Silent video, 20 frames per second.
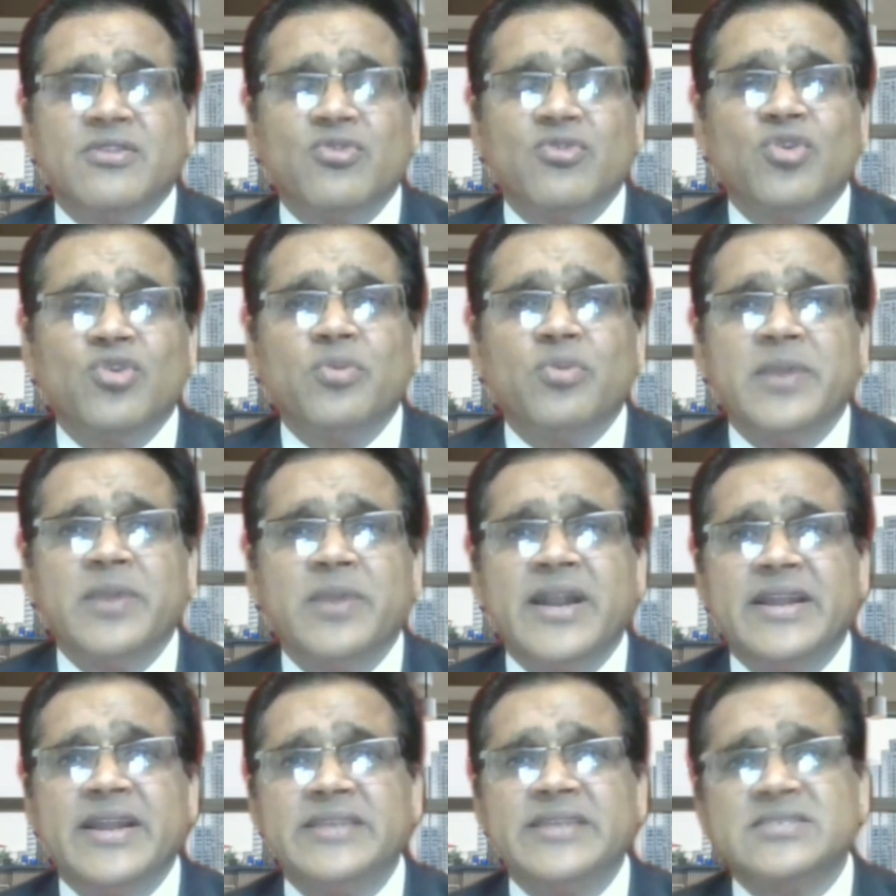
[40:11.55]
through
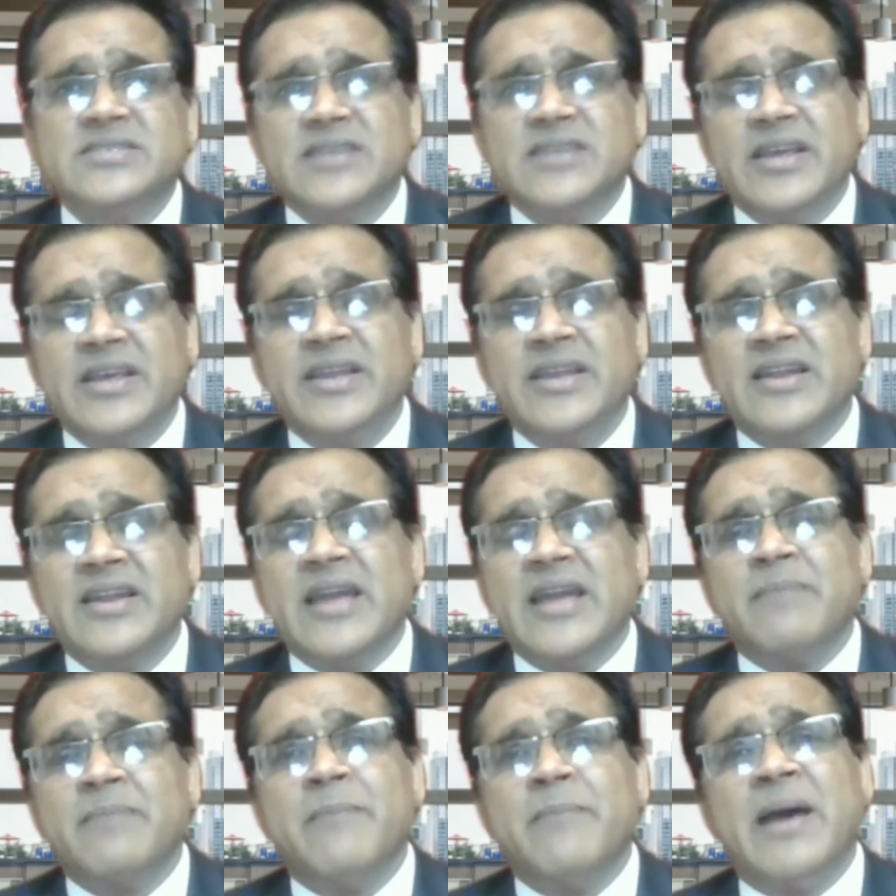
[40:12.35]
Kubernetes,
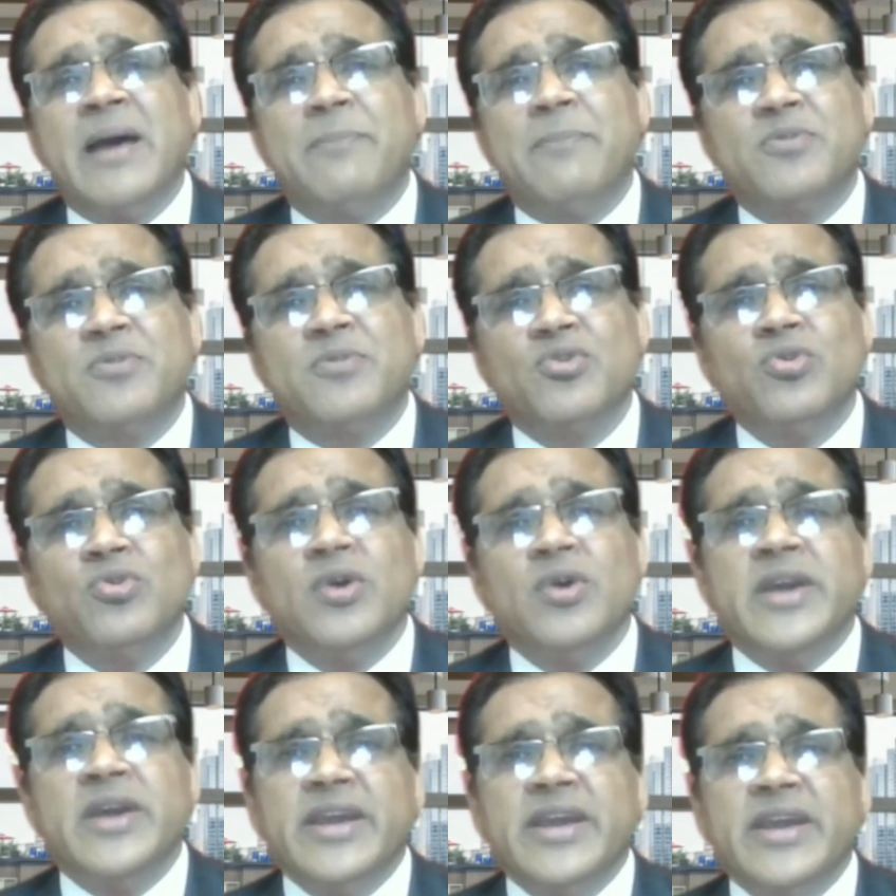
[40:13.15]
it can map
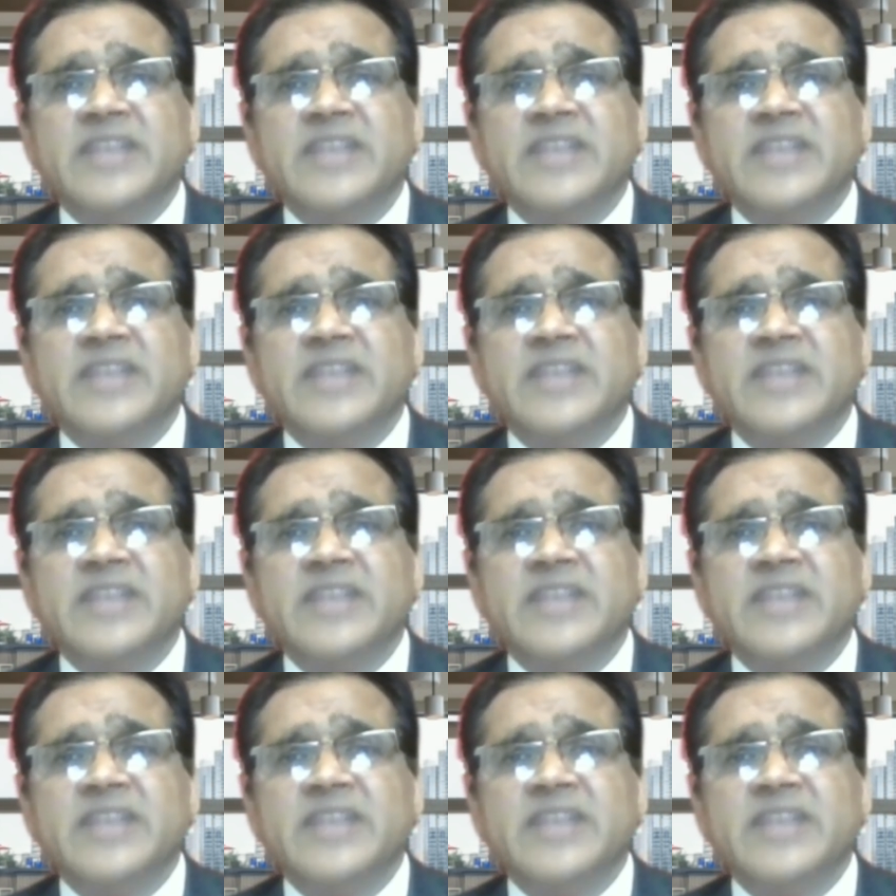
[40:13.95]
to